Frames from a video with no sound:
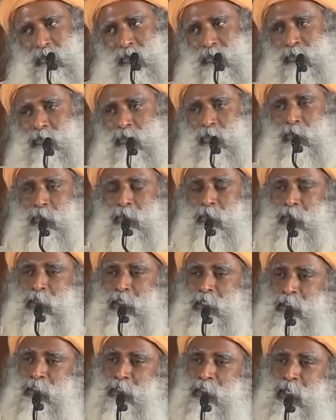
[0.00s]
So
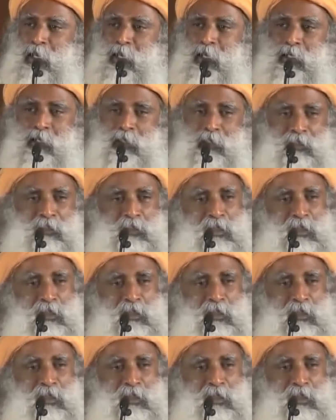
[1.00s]
he sang and